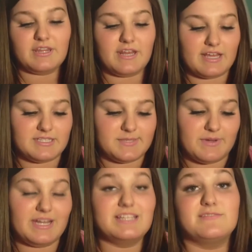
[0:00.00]
The next
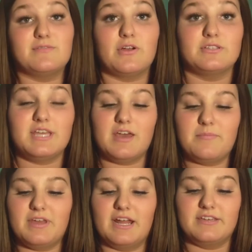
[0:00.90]
one is Rose
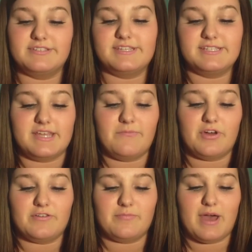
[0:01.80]
Hip, and I use this in
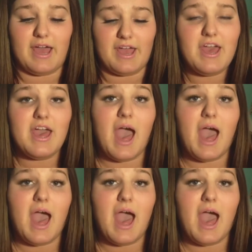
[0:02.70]
one of my